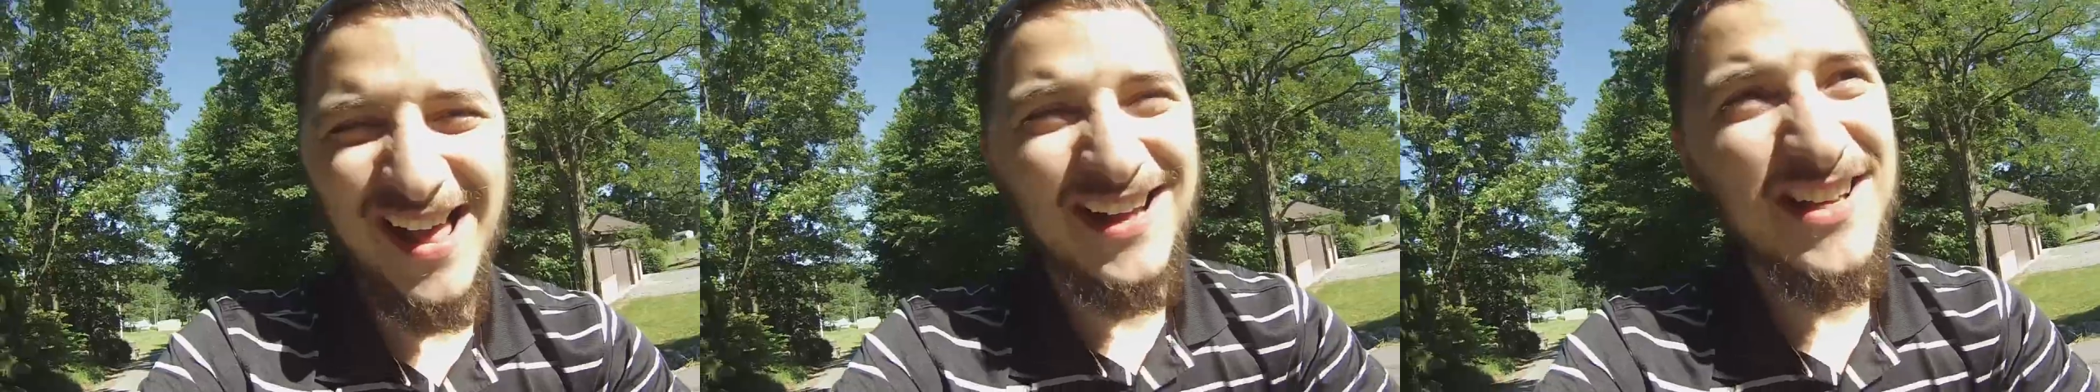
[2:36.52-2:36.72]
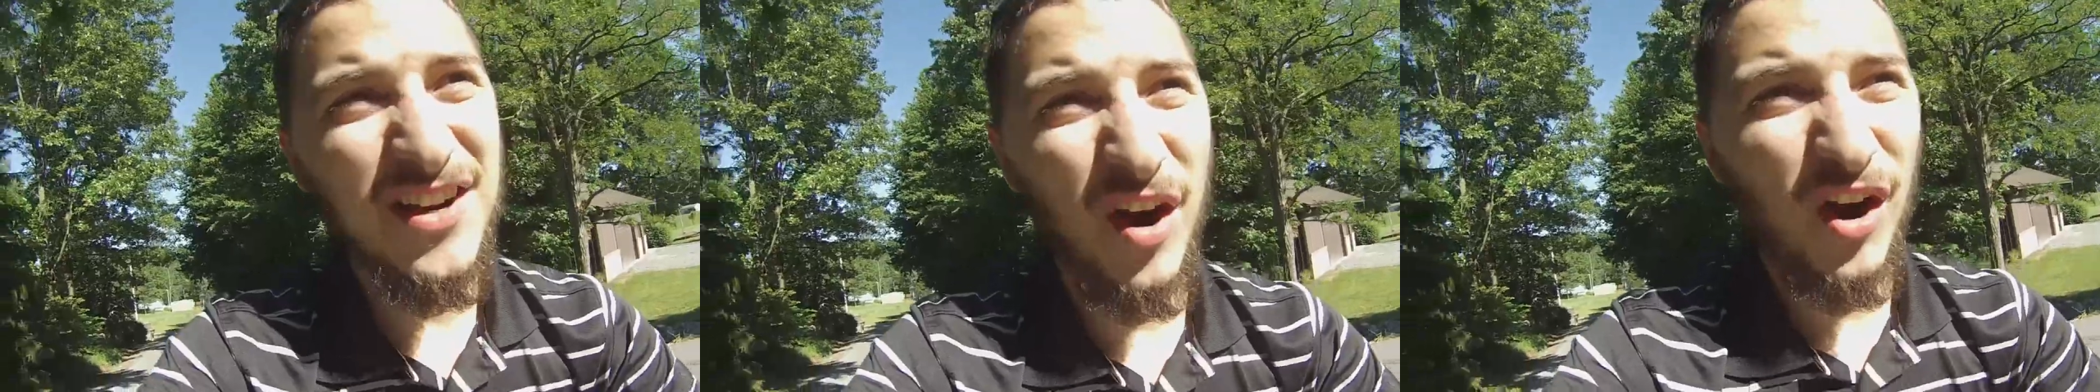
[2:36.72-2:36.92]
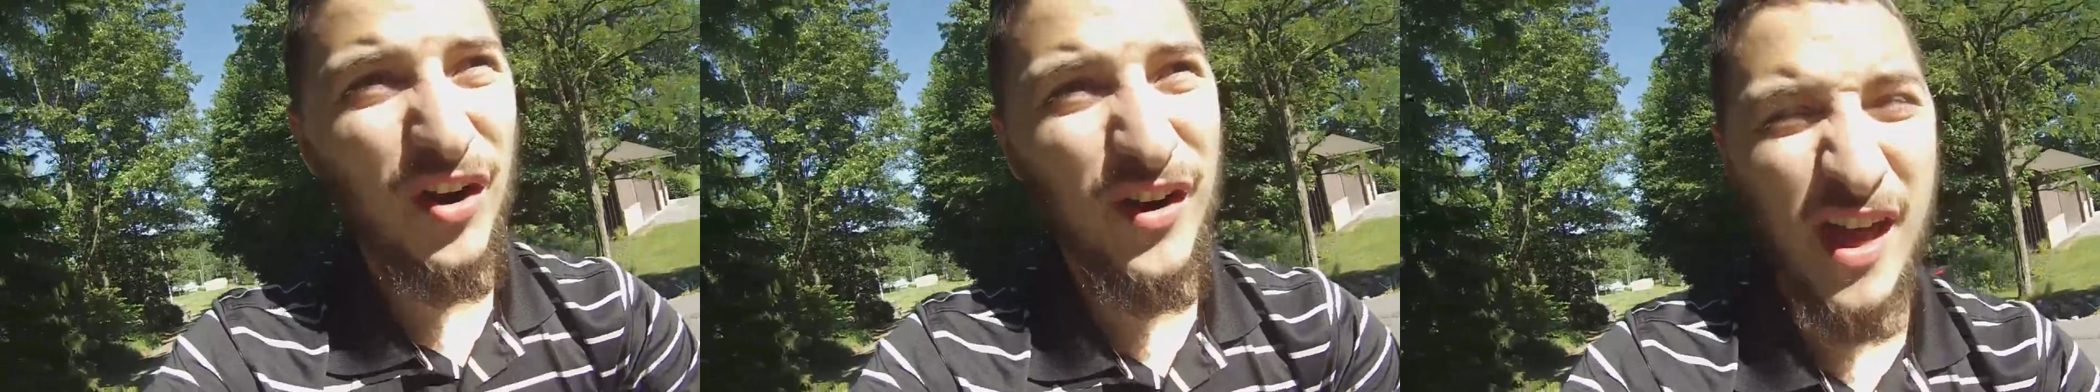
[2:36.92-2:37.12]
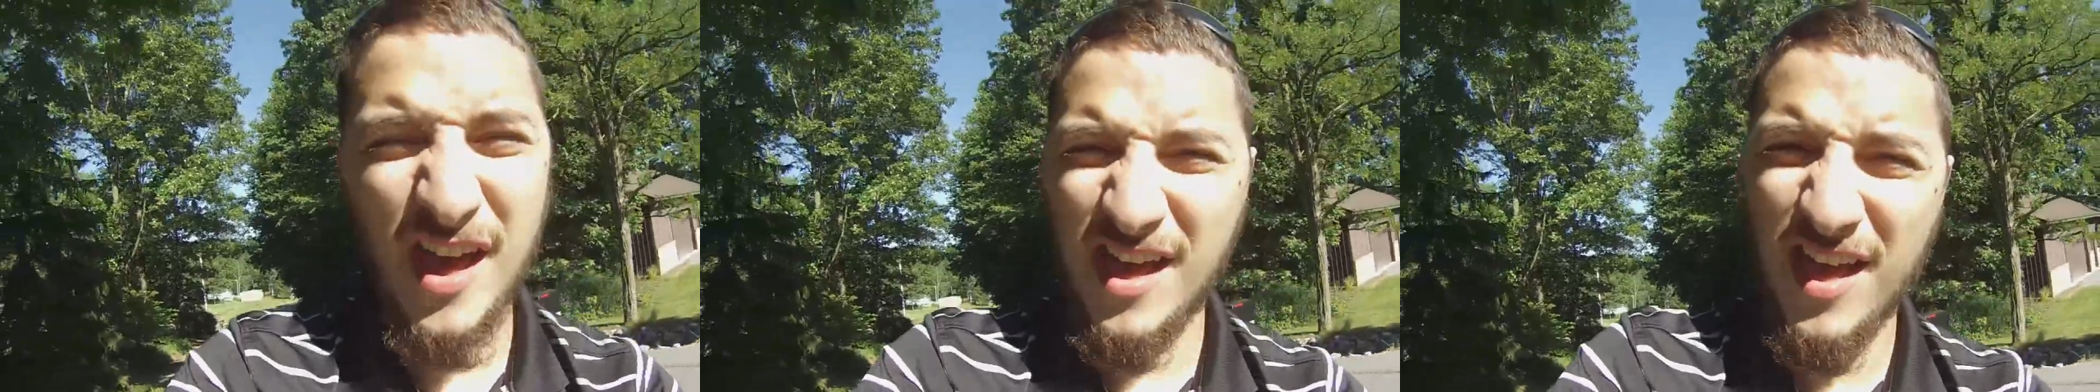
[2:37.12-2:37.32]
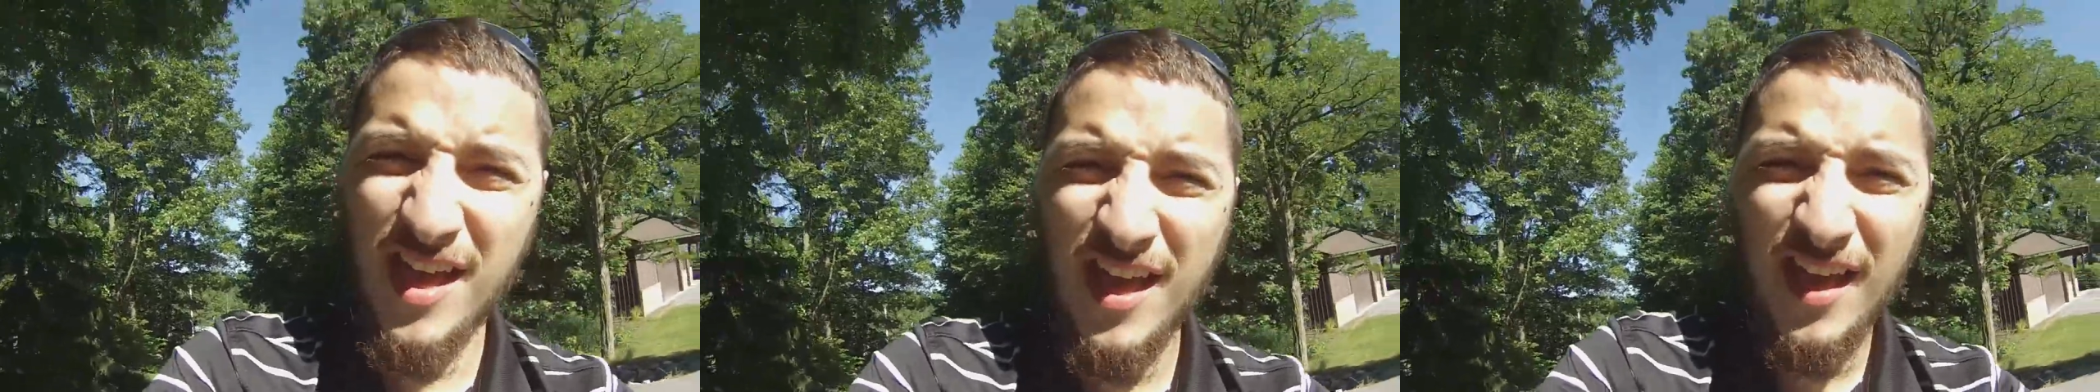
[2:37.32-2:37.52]
It's hard
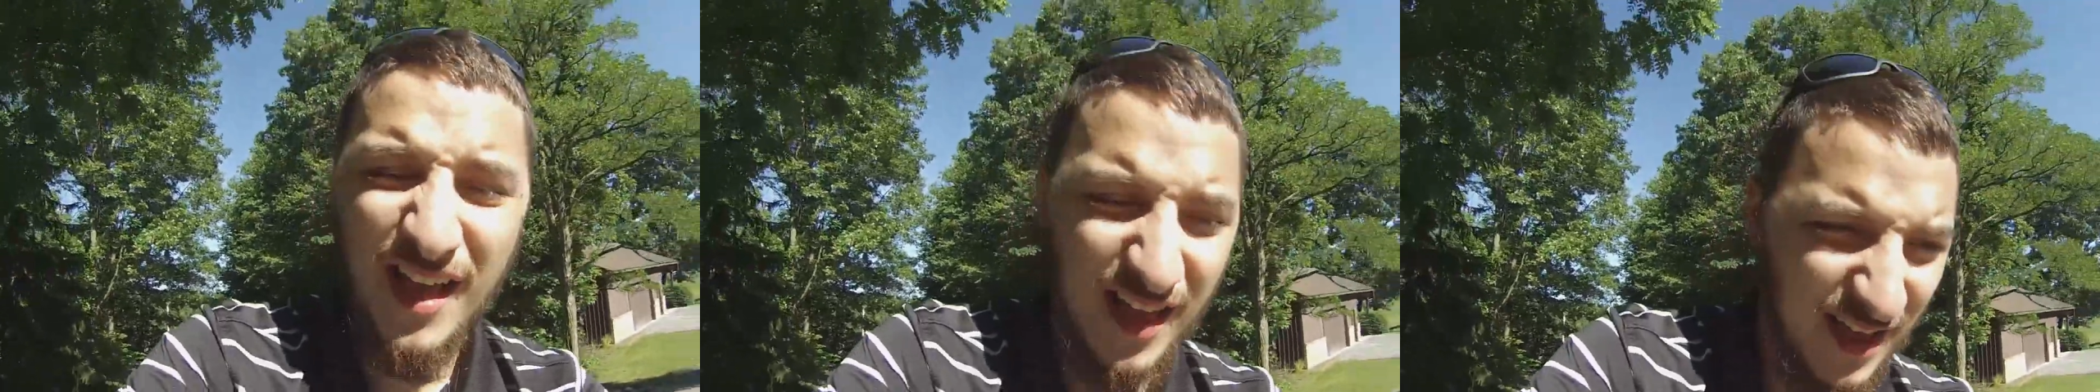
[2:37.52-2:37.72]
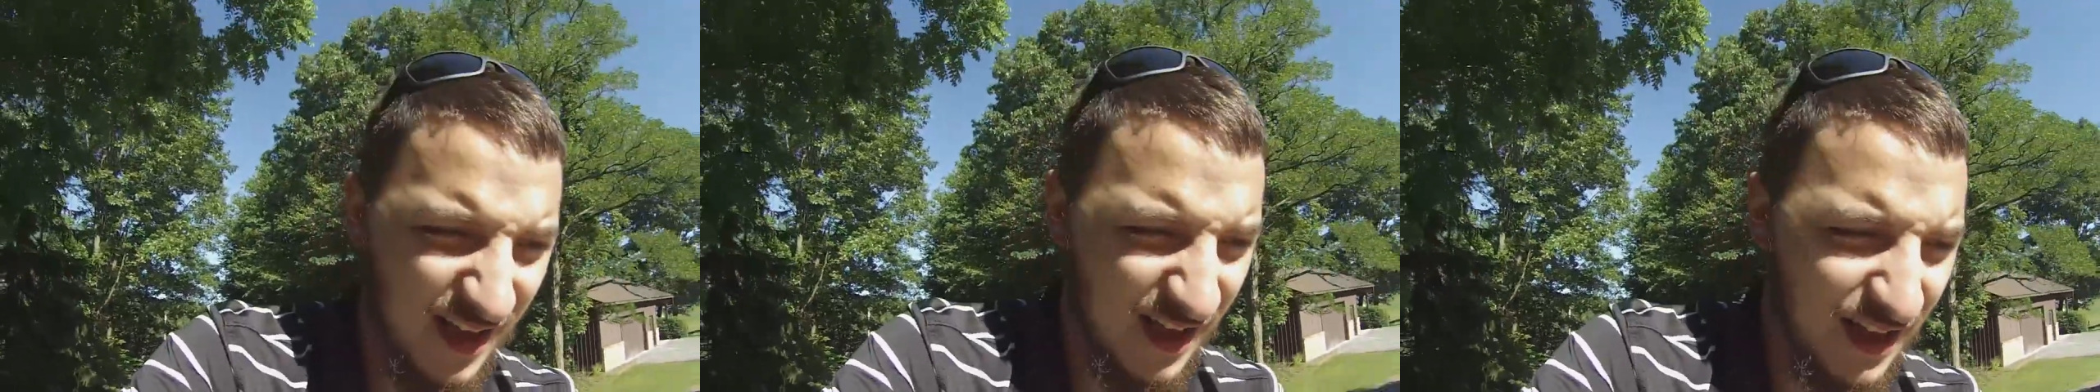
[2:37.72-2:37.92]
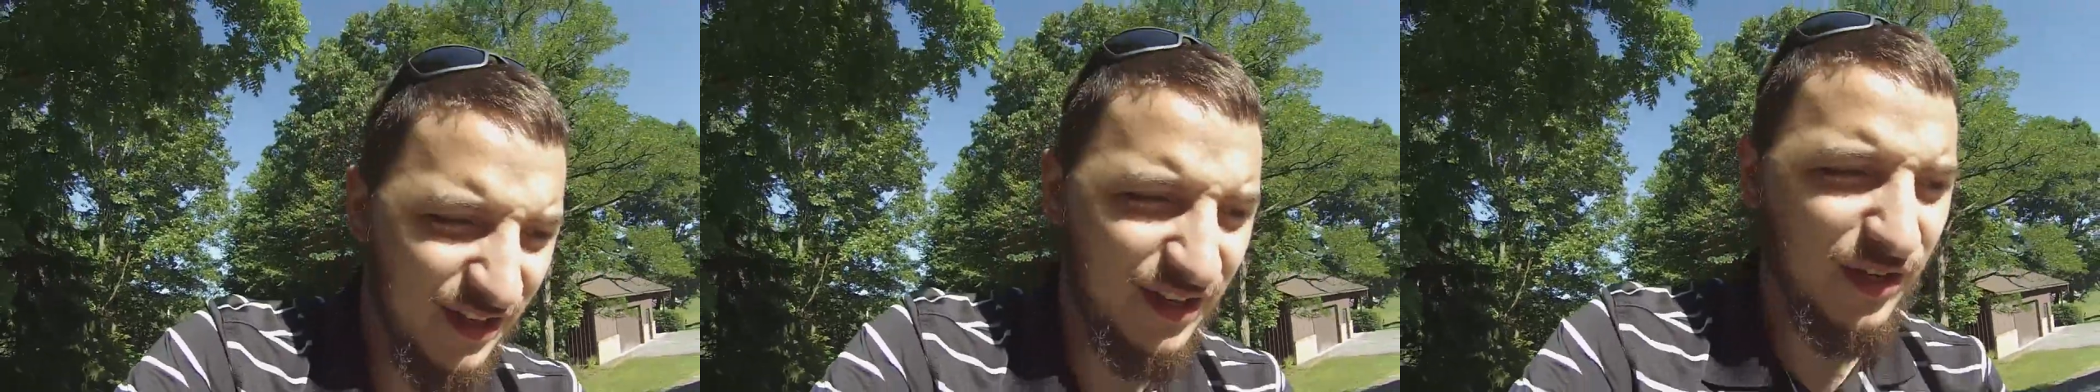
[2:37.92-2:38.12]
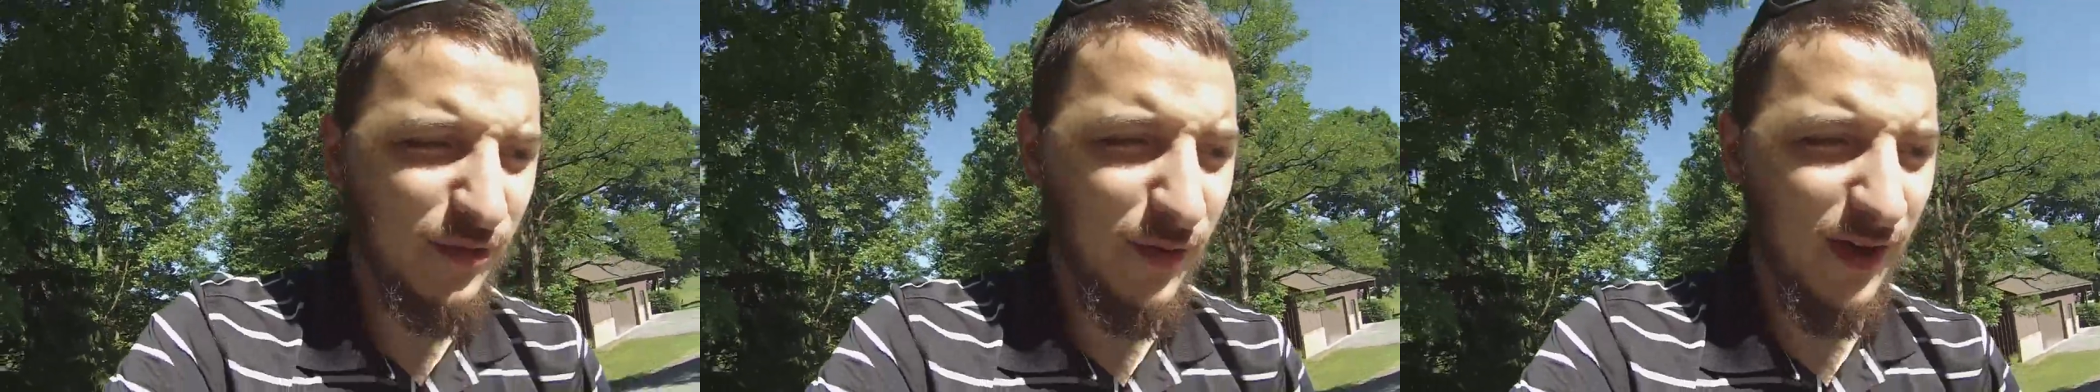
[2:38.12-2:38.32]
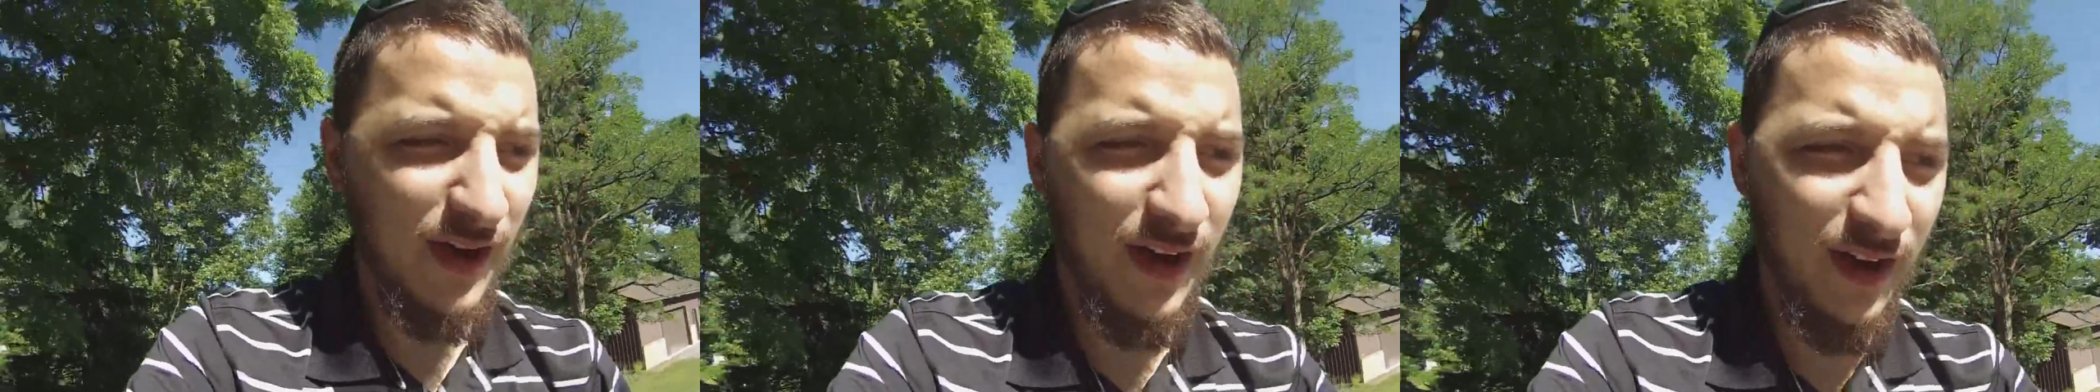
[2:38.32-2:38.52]

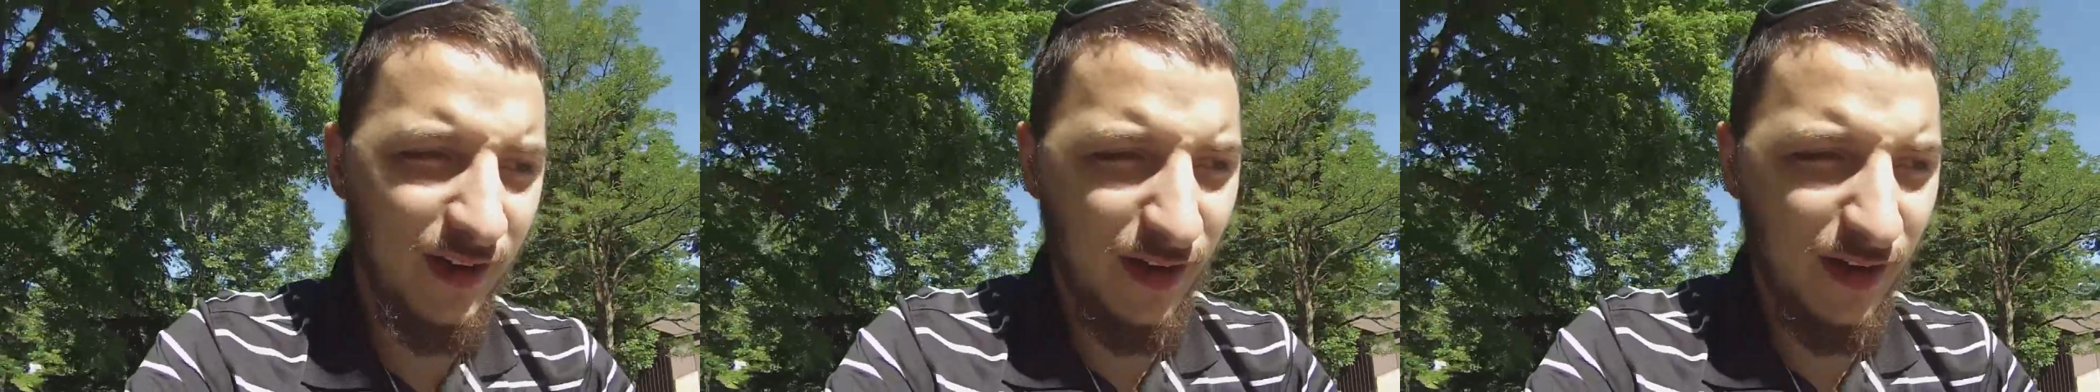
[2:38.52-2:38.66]
to uh,